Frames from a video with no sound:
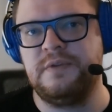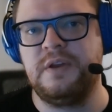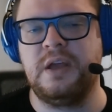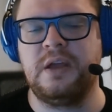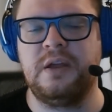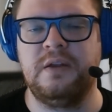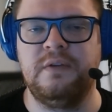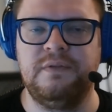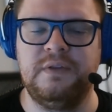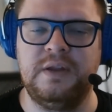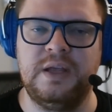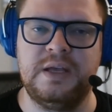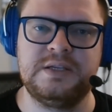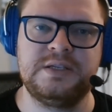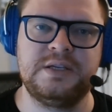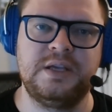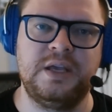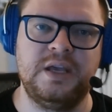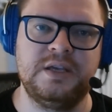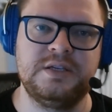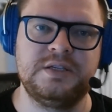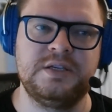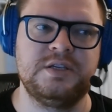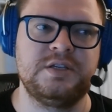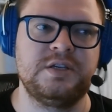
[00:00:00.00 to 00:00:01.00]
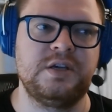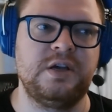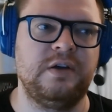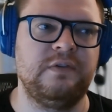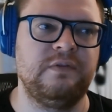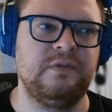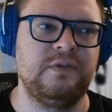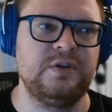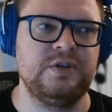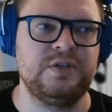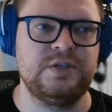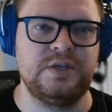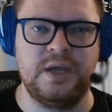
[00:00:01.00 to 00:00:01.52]
negative test cases
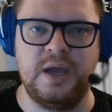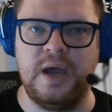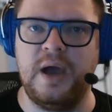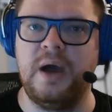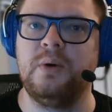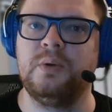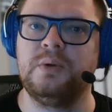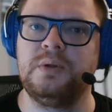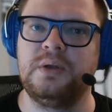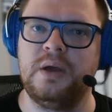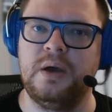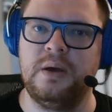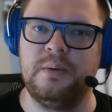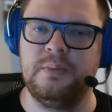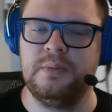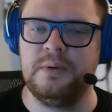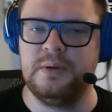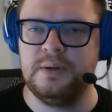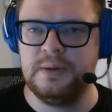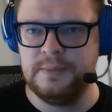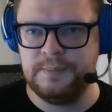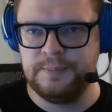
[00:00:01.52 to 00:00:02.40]
coverage the outcome